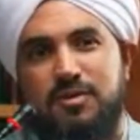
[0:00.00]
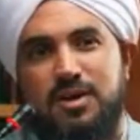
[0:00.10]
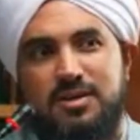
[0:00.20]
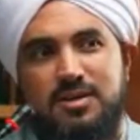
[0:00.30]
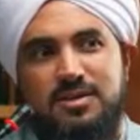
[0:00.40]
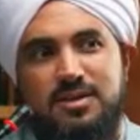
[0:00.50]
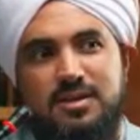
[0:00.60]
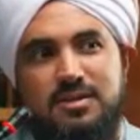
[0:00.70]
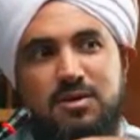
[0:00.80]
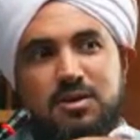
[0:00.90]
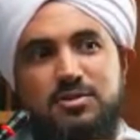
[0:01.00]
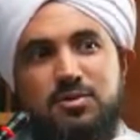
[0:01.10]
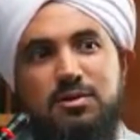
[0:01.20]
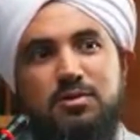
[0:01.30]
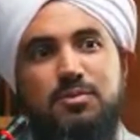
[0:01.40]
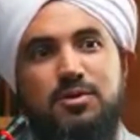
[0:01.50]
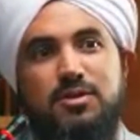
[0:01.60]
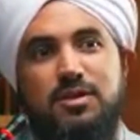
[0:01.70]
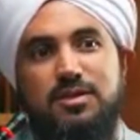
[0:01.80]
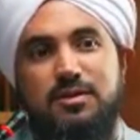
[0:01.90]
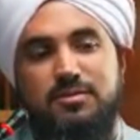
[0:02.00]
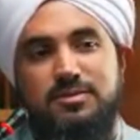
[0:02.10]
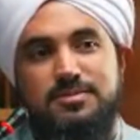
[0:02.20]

hadith that knowledge won't go beyond their throats.